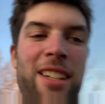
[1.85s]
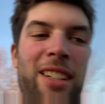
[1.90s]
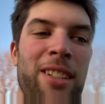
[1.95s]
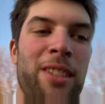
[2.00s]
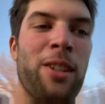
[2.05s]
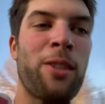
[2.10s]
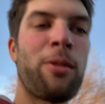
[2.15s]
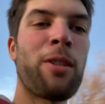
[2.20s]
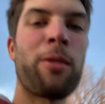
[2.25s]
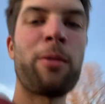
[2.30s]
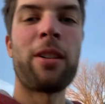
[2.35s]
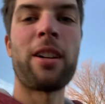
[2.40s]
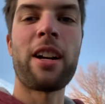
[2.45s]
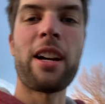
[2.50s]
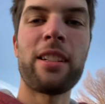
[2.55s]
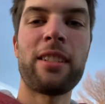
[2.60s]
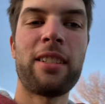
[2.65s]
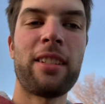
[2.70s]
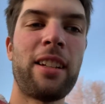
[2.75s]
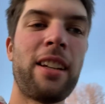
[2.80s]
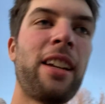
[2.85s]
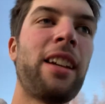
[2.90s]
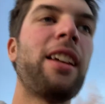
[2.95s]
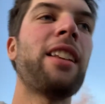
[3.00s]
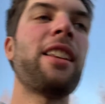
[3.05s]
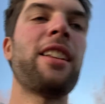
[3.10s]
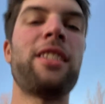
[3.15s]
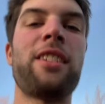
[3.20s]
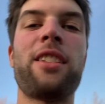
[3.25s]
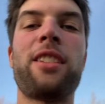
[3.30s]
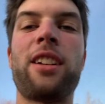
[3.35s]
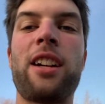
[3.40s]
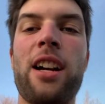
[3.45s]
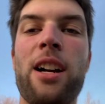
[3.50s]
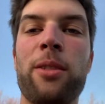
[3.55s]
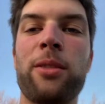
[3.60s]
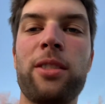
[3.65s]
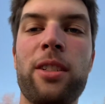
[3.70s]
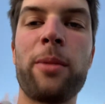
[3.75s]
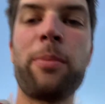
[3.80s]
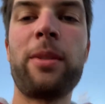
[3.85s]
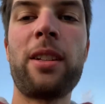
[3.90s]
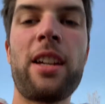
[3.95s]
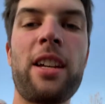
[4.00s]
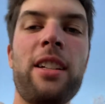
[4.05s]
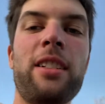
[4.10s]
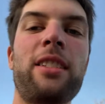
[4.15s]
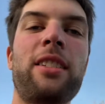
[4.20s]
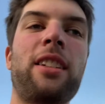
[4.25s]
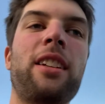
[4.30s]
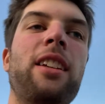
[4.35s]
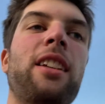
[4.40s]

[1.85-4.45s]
You know where we're at today, another house update.